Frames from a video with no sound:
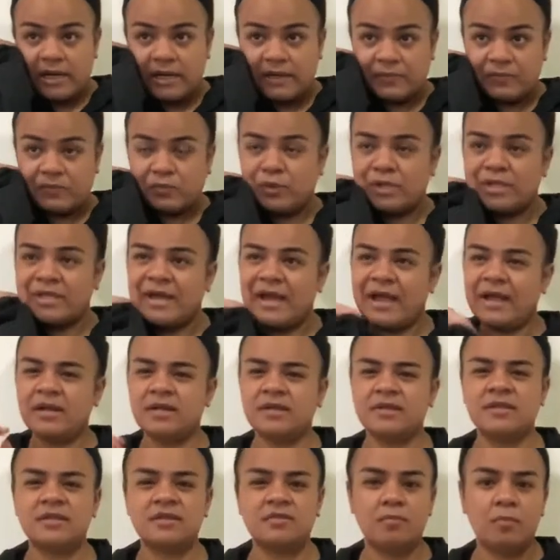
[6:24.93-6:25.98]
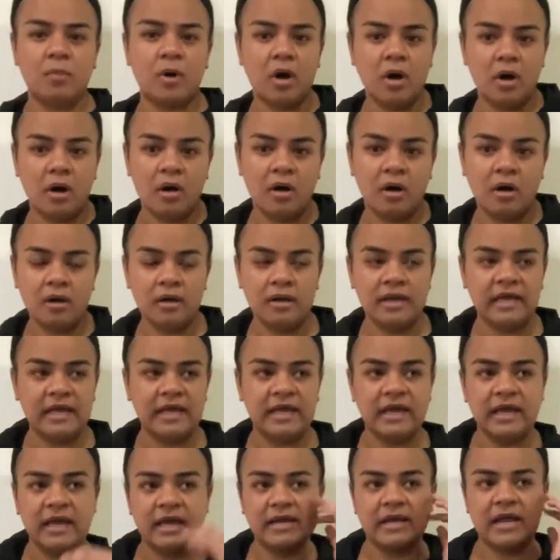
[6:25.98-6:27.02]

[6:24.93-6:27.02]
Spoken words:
was kind of small, and